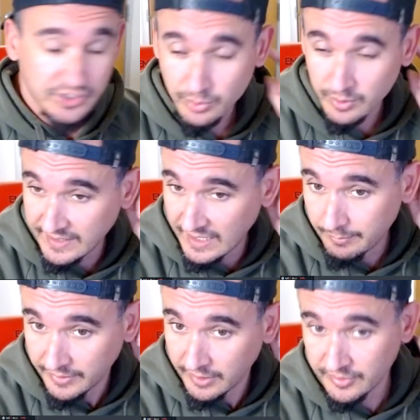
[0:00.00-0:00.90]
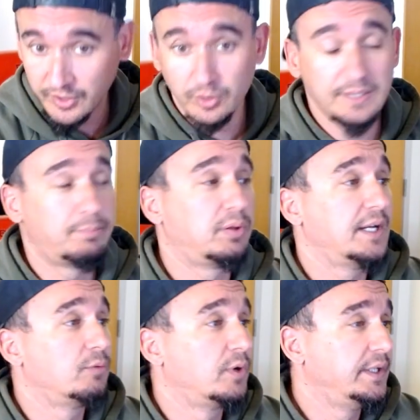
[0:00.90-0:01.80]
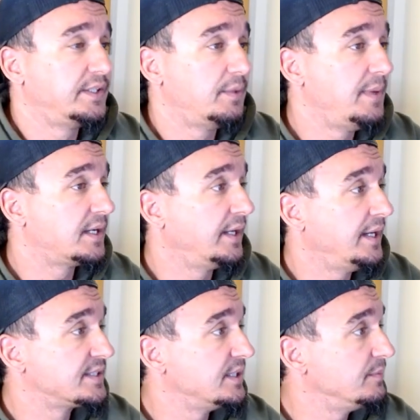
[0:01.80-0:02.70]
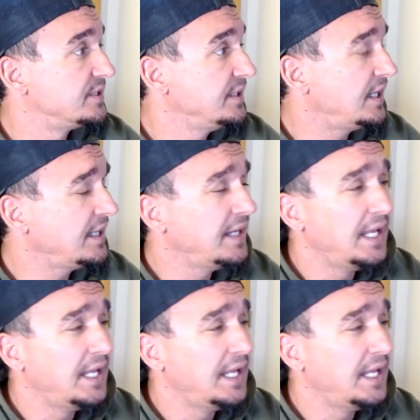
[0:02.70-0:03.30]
of gamble here. The only play really to make on SMCI,